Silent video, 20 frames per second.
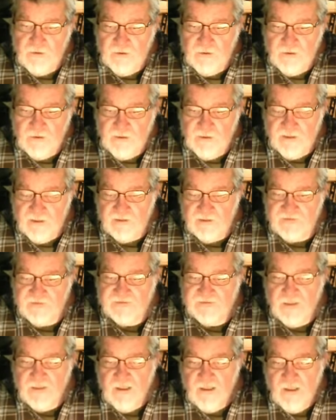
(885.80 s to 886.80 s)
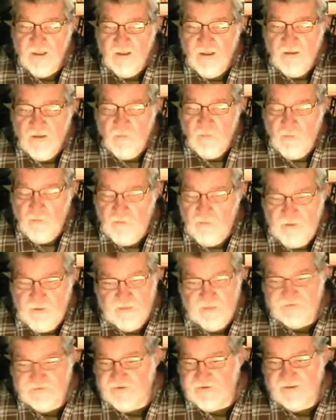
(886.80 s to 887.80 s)
is,
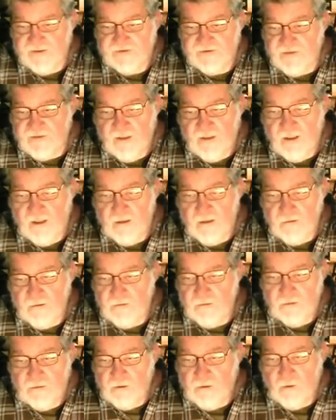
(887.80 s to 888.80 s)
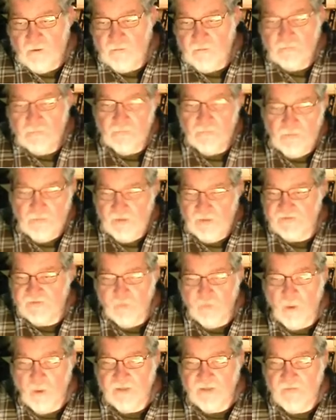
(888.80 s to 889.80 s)
it's just it's
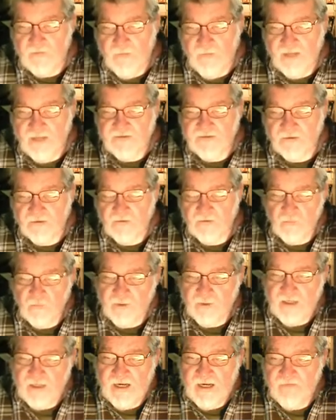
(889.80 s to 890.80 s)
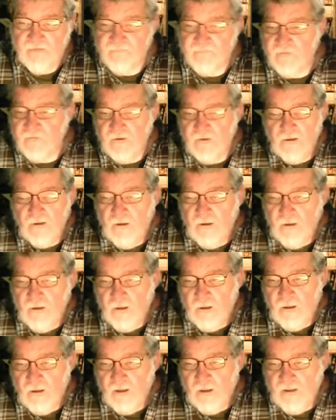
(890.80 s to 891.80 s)
one dimension. We have
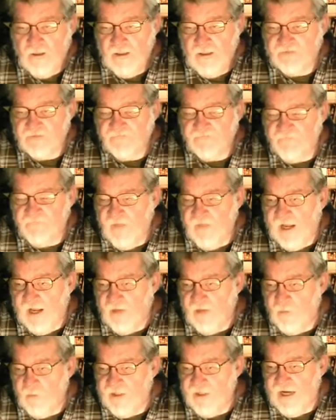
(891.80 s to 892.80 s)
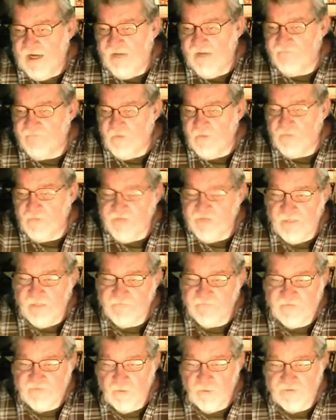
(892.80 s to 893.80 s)
it's flat. We have no
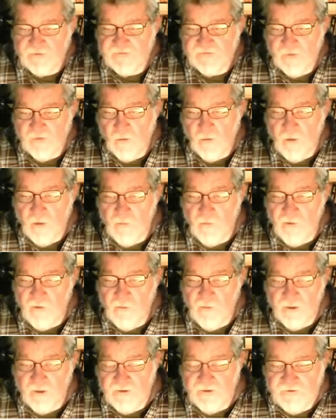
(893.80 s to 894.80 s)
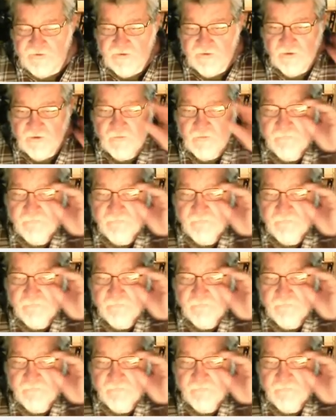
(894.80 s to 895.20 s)
depth to it. So what we want to do